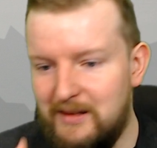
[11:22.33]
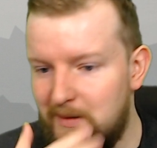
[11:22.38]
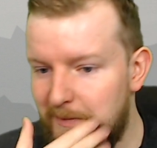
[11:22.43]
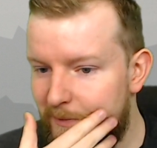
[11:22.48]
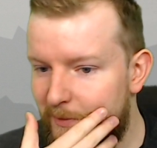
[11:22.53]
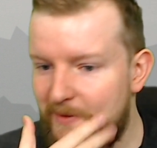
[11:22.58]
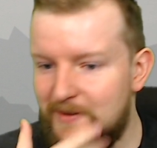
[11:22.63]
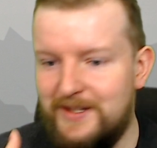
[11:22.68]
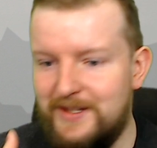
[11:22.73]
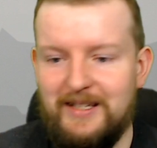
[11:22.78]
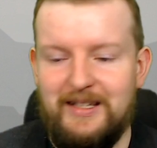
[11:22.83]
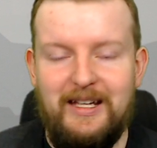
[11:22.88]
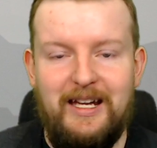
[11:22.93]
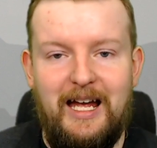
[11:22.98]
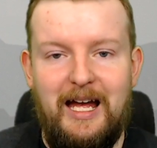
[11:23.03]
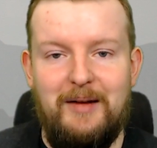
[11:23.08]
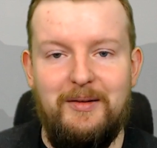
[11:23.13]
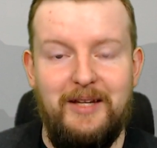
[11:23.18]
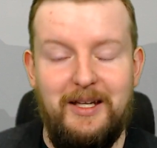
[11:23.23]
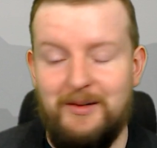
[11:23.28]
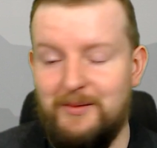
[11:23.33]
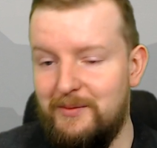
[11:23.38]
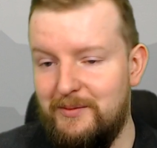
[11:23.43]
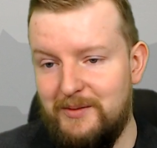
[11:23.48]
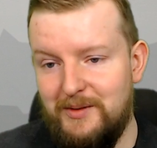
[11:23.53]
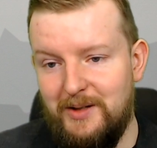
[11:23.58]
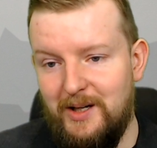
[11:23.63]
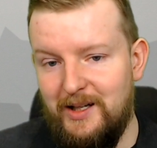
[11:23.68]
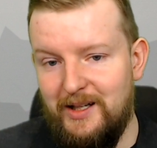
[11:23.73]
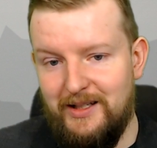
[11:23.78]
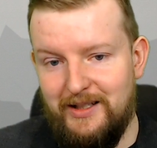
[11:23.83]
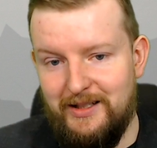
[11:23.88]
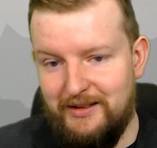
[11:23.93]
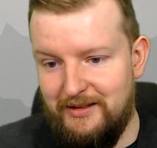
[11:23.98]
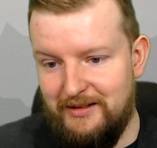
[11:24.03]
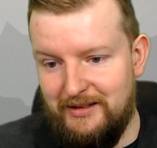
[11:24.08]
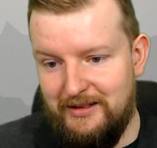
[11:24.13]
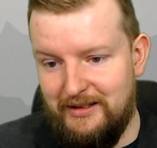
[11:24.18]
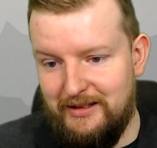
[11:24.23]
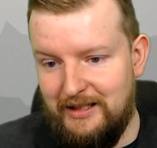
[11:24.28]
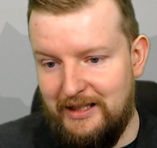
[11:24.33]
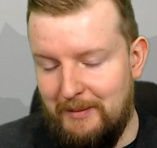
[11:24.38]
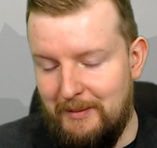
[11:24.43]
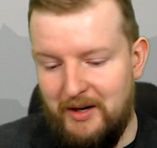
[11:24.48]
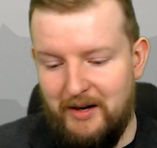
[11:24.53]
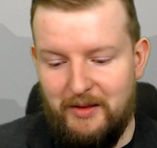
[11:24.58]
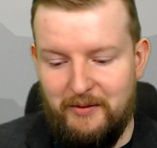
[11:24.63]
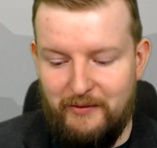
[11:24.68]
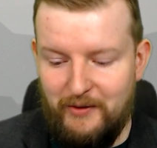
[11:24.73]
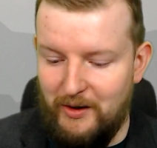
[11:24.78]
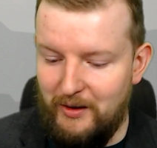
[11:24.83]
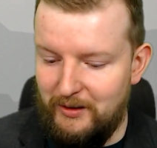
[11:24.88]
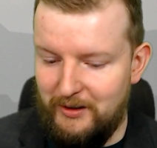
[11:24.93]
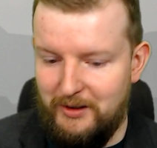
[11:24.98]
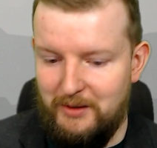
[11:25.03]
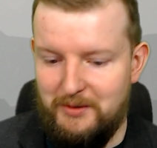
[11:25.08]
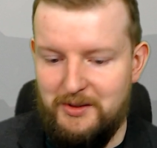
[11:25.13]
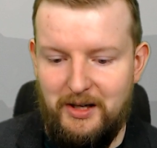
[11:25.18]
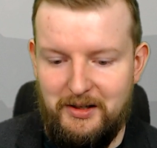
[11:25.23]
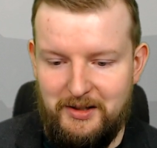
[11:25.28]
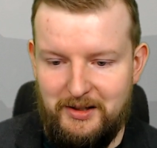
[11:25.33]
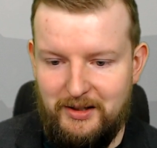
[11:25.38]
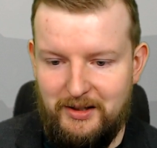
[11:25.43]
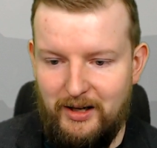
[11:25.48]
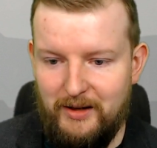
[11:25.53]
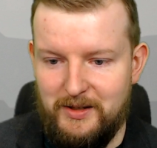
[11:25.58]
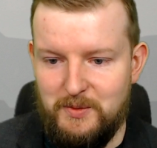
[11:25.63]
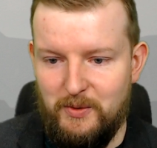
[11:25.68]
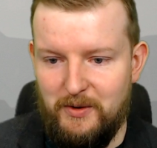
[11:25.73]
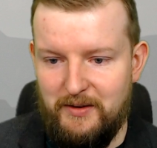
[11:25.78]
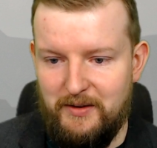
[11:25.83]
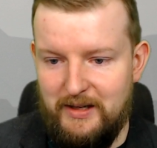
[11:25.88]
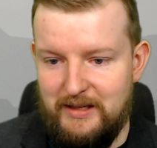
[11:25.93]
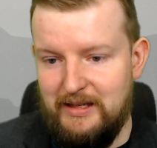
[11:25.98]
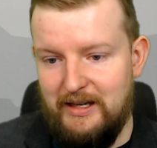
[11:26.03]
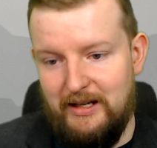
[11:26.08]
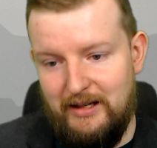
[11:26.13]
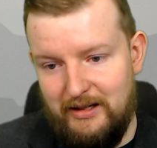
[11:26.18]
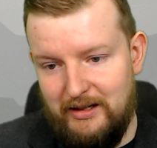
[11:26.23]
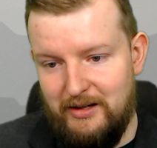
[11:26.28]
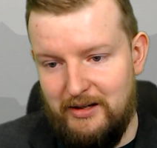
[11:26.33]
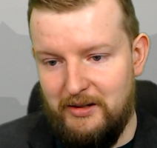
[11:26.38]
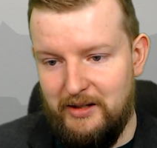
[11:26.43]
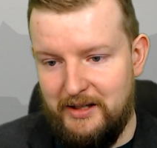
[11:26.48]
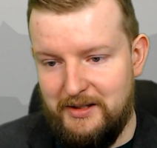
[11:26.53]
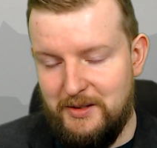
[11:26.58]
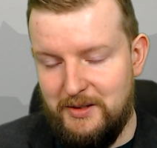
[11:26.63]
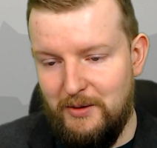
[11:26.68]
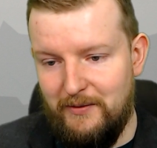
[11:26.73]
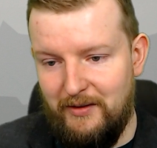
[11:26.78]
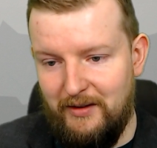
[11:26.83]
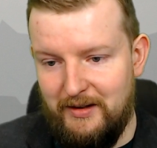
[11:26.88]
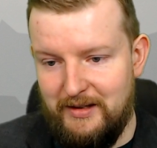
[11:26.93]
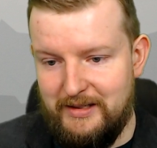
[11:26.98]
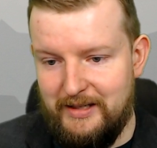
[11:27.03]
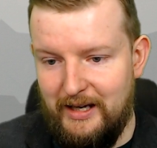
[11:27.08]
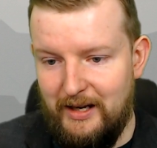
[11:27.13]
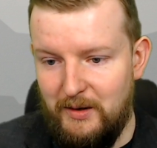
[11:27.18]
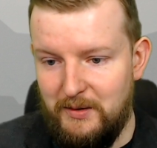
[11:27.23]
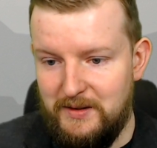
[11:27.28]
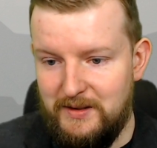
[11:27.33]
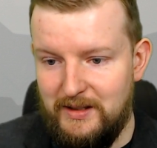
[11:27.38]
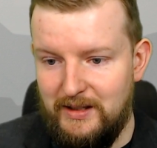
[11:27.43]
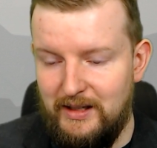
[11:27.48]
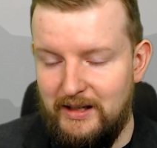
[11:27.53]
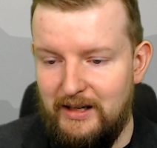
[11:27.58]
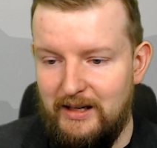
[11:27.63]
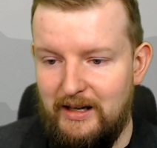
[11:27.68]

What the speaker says: The first thing that had, like, come out of the vault, go talk to Codsworth. He's like, here, let's go over to this house.